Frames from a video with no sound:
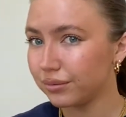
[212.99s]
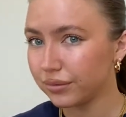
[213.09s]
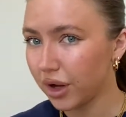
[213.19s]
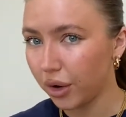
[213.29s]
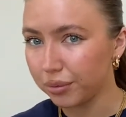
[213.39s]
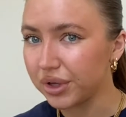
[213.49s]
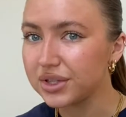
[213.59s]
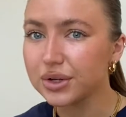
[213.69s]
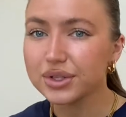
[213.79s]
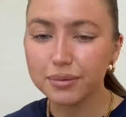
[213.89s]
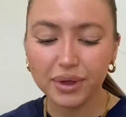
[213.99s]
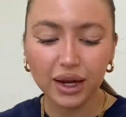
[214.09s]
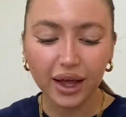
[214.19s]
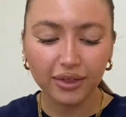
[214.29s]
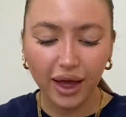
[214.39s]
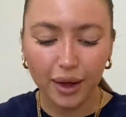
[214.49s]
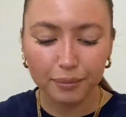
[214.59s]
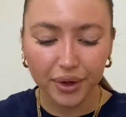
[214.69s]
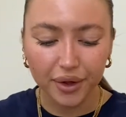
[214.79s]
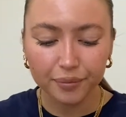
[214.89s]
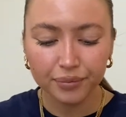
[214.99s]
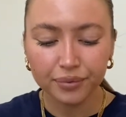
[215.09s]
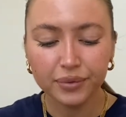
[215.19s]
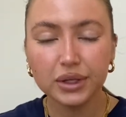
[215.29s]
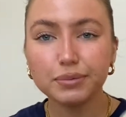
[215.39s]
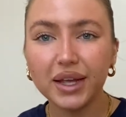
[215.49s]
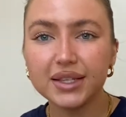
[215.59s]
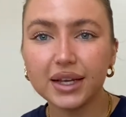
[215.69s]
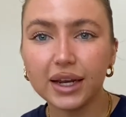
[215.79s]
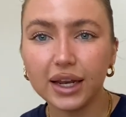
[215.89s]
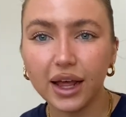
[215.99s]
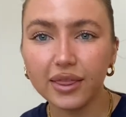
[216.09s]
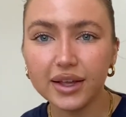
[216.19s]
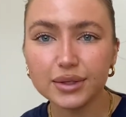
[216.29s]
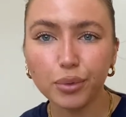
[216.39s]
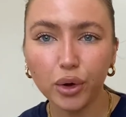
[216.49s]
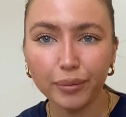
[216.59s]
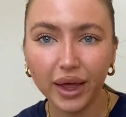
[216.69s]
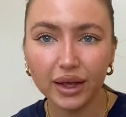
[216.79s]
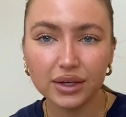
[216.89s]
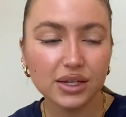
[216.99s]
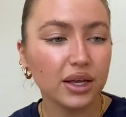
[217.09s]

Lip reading: Cult Beauty or something like that, but it's basically like this pomade.